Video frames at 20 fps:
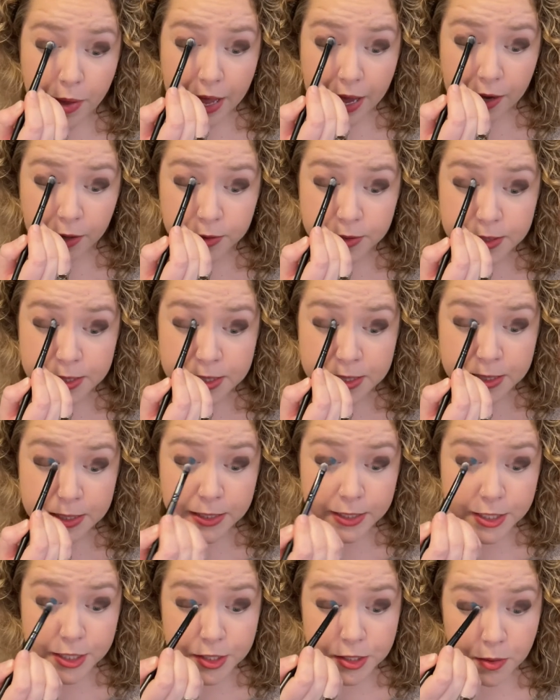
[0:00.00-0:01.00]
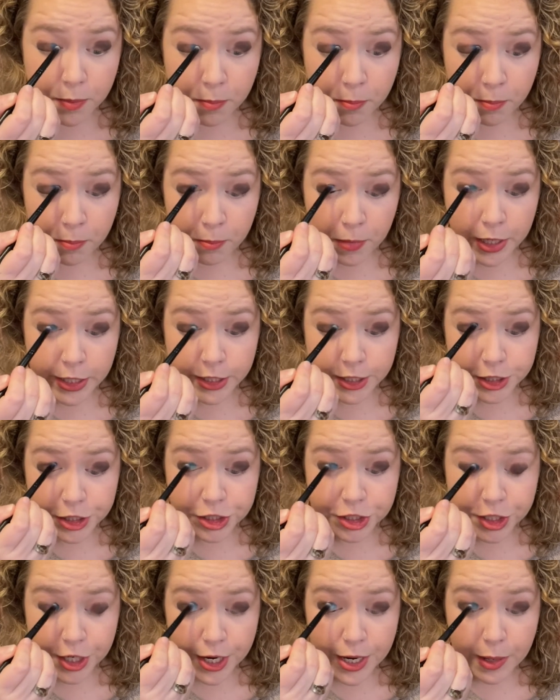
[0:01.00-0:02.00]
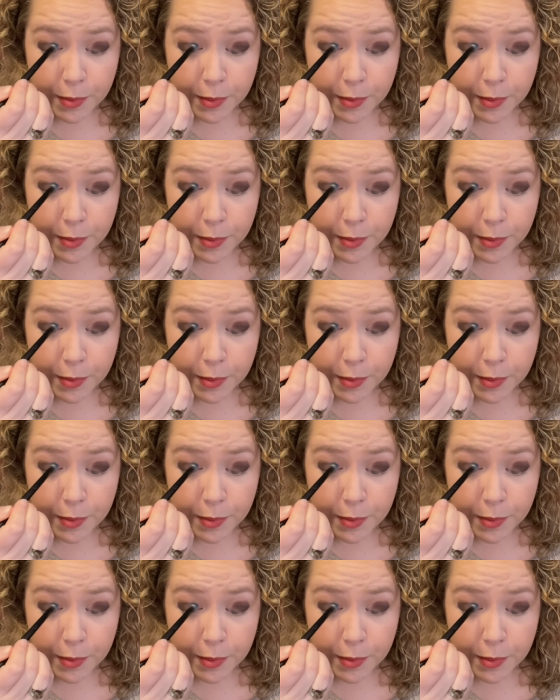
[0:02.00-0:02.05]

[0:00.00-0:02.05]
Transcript: out since March,